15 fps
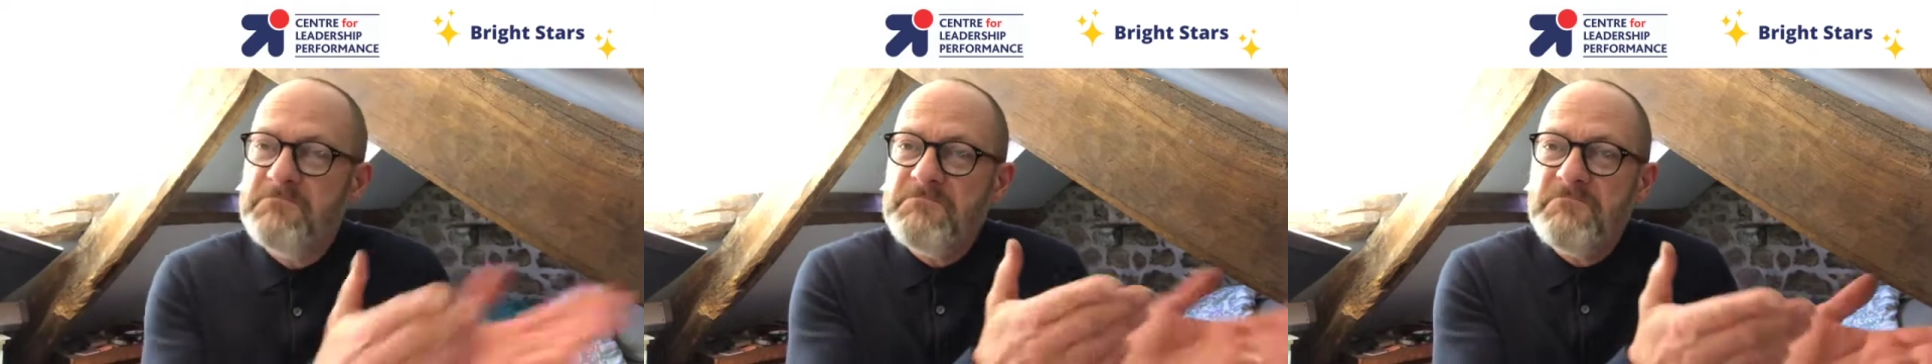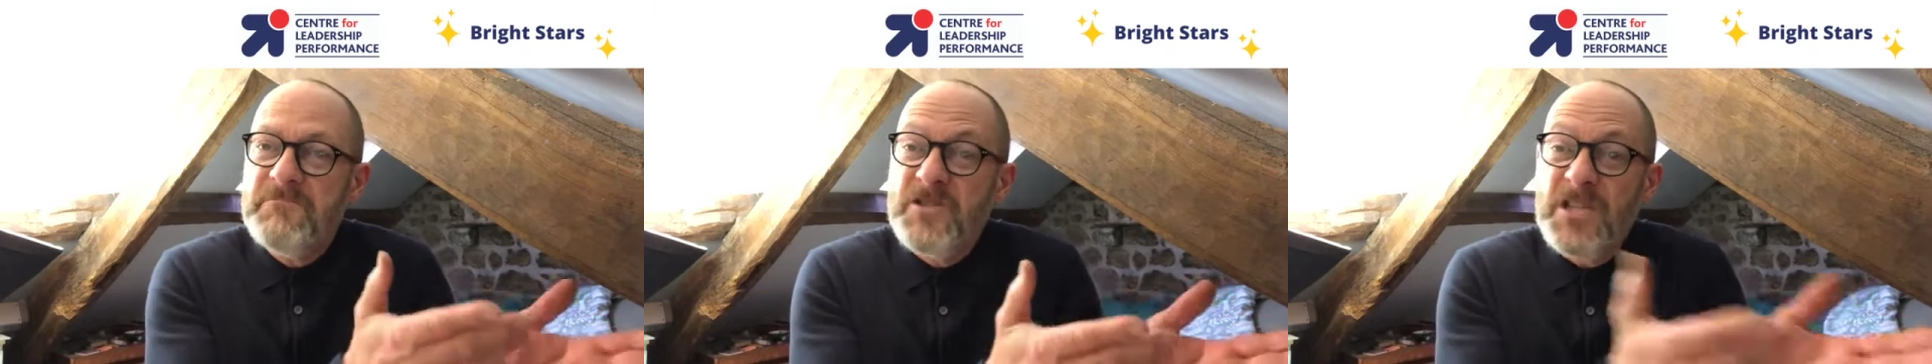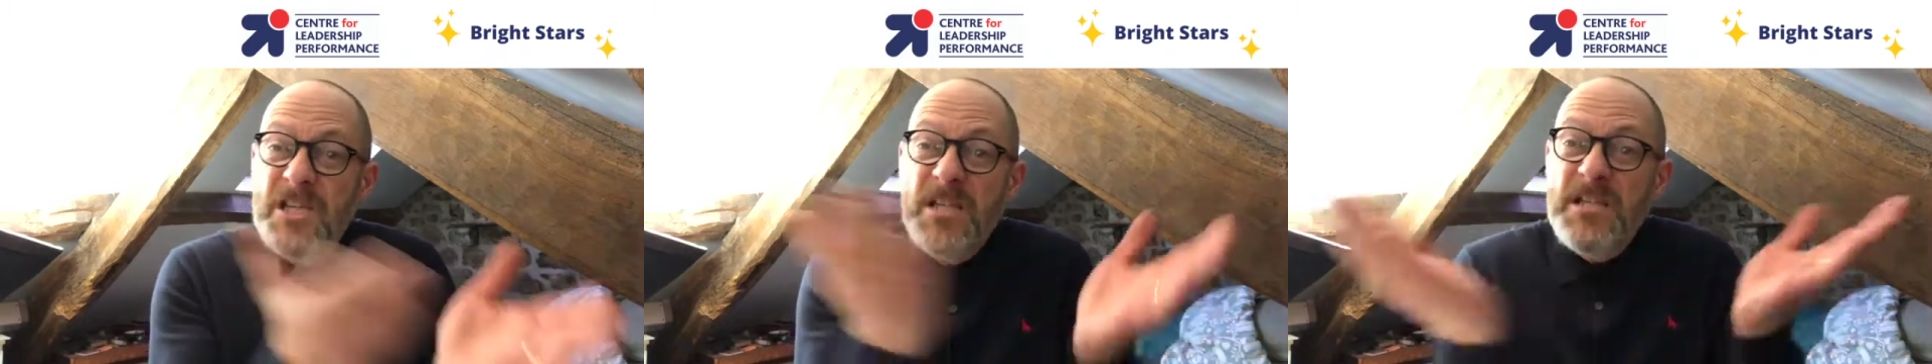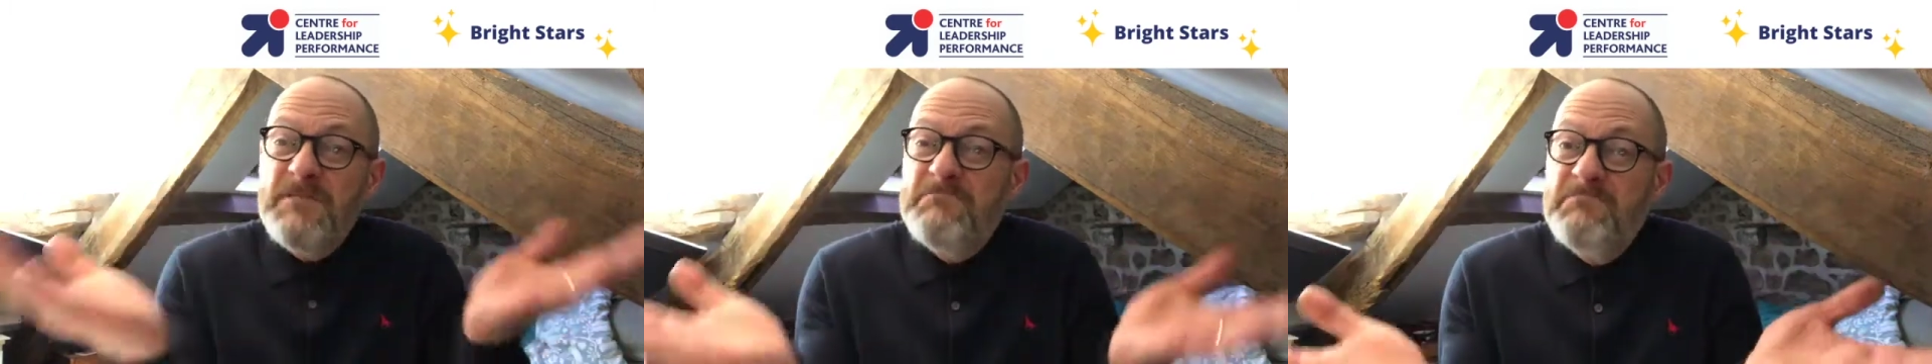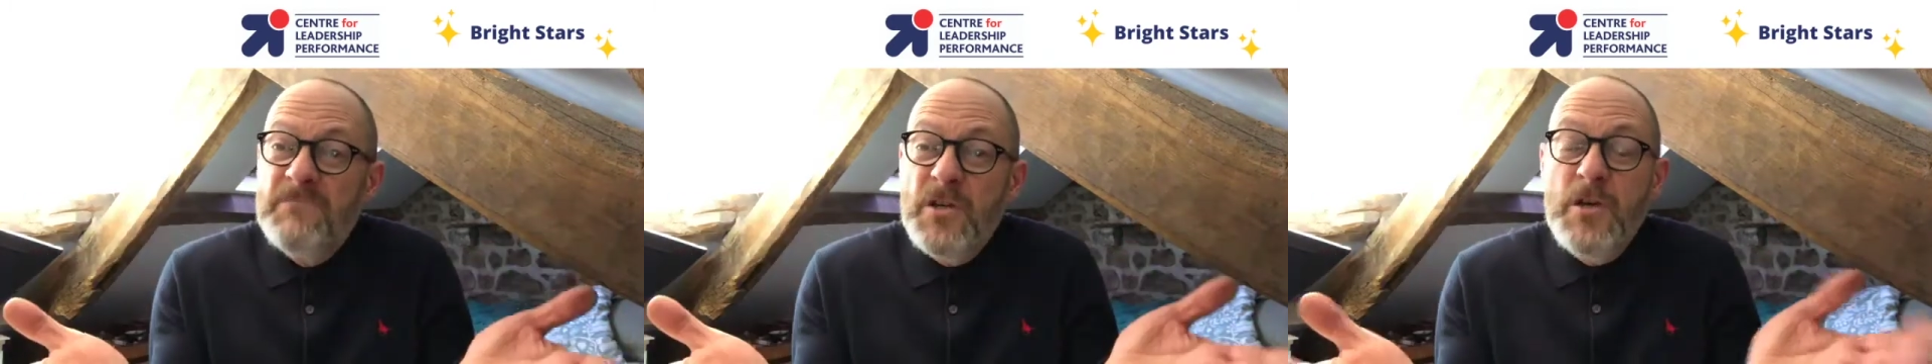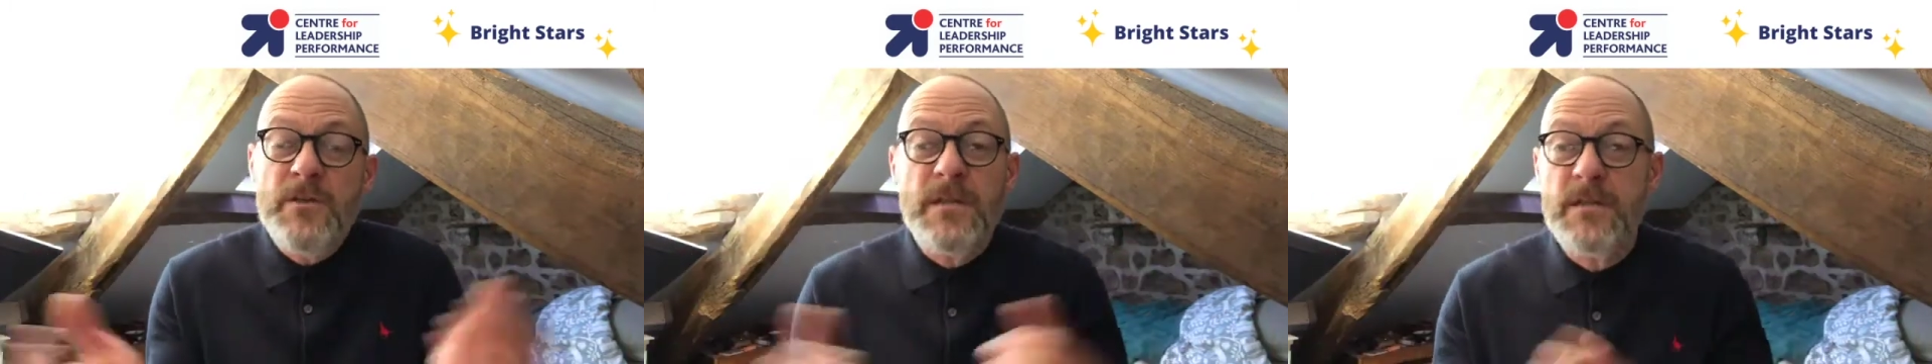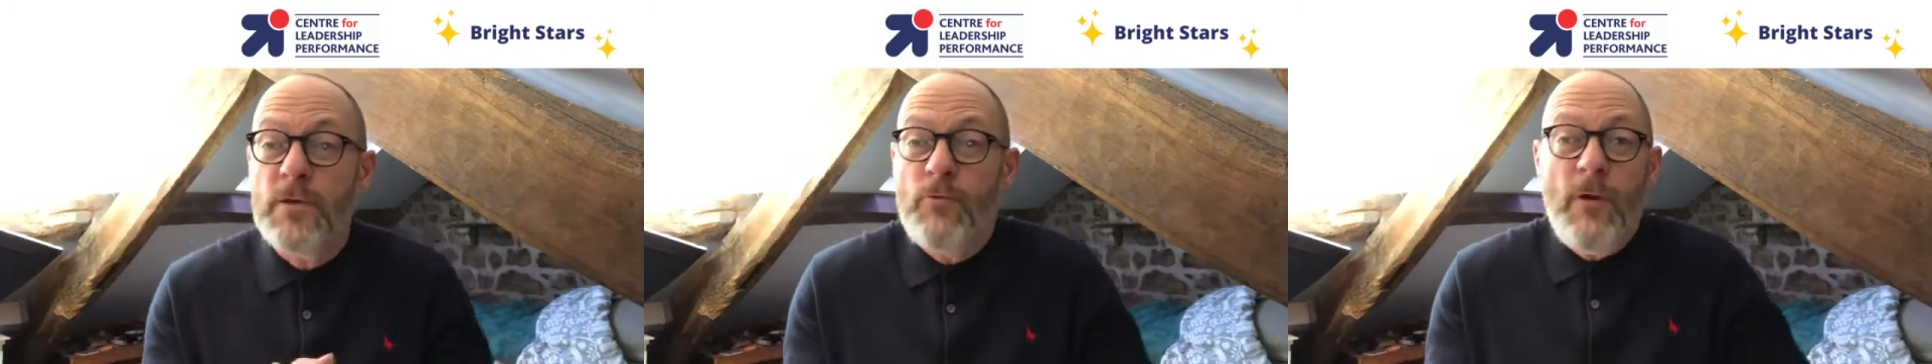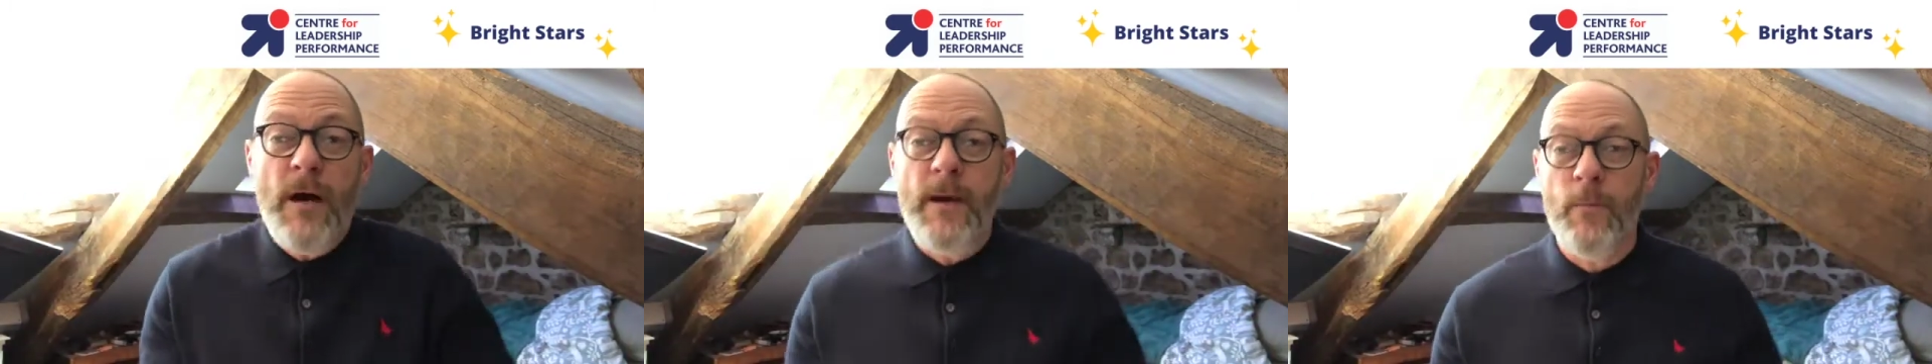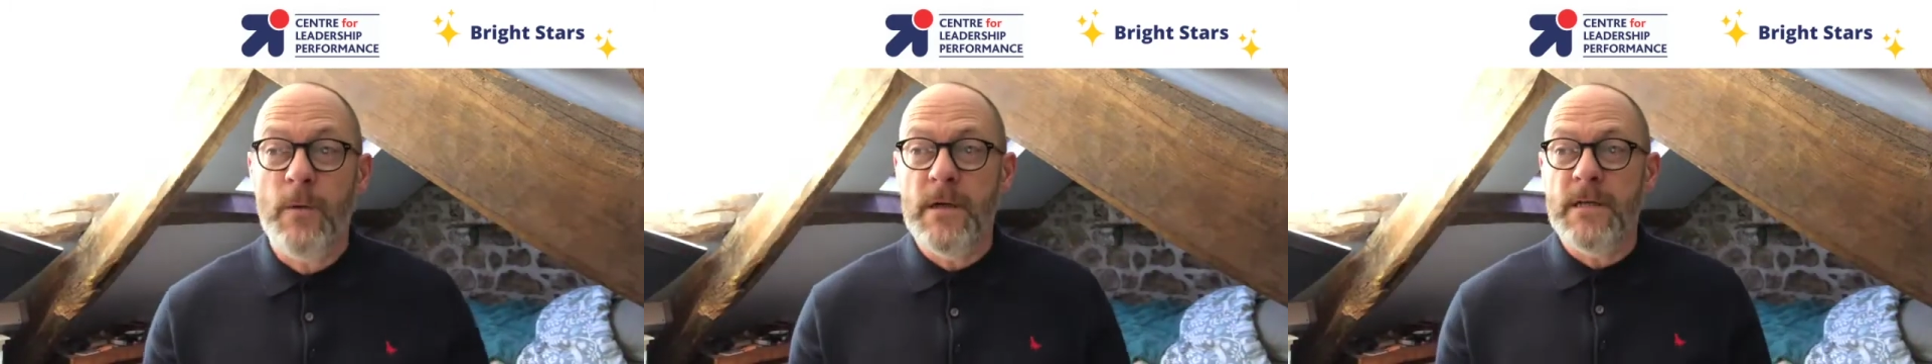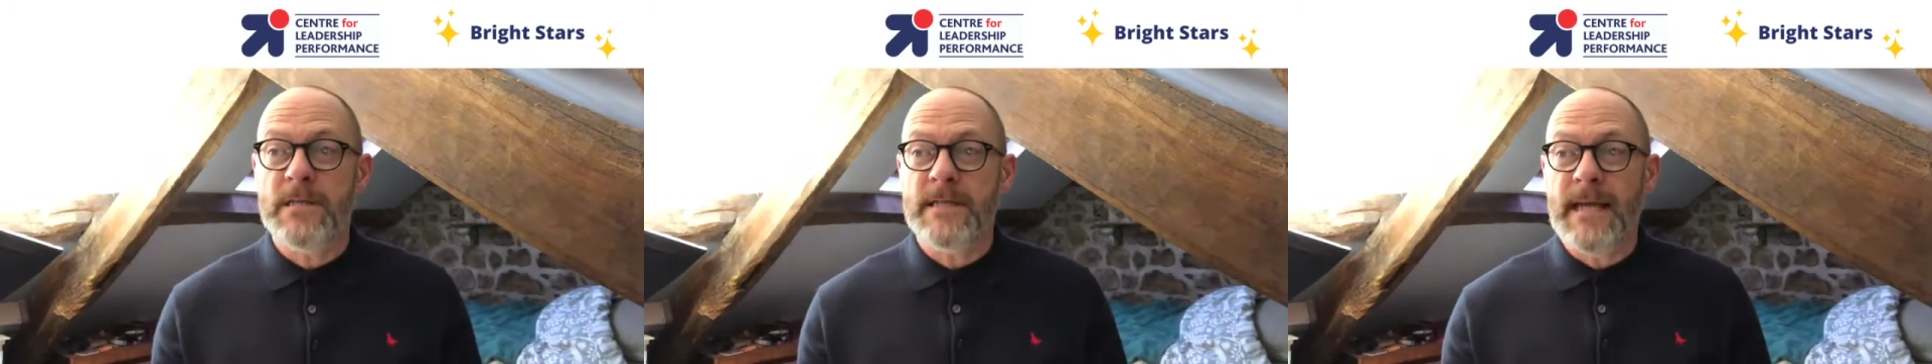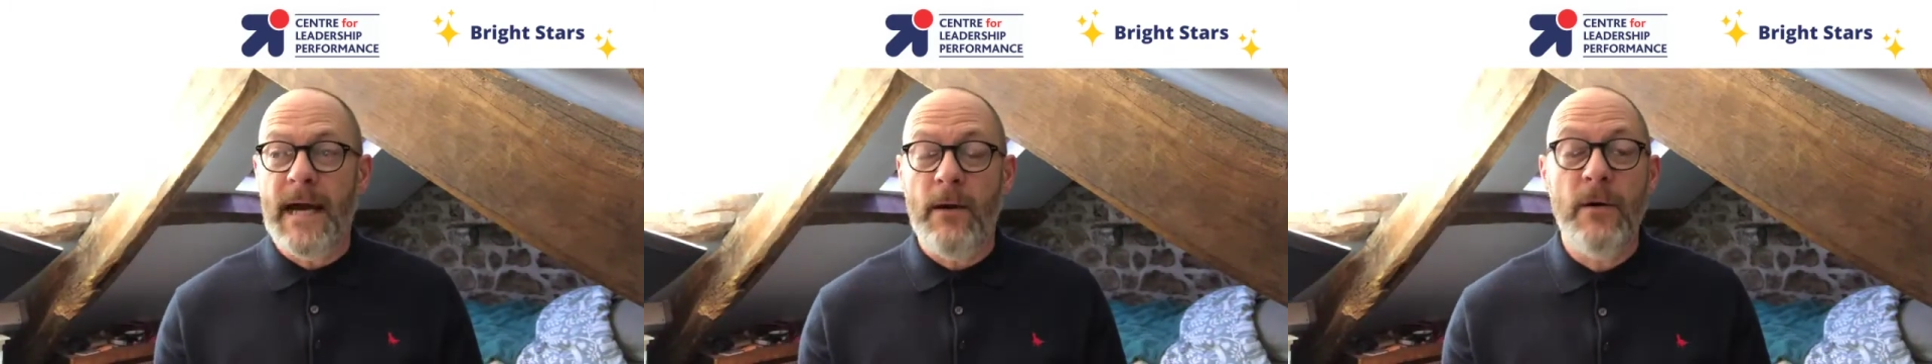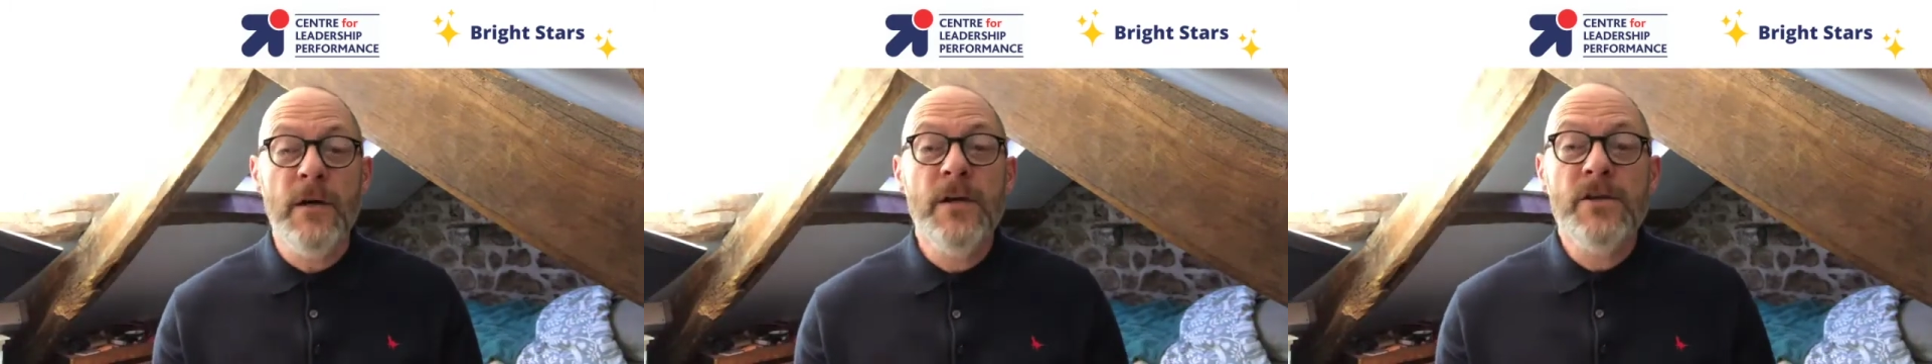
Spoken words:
she uses the right words now.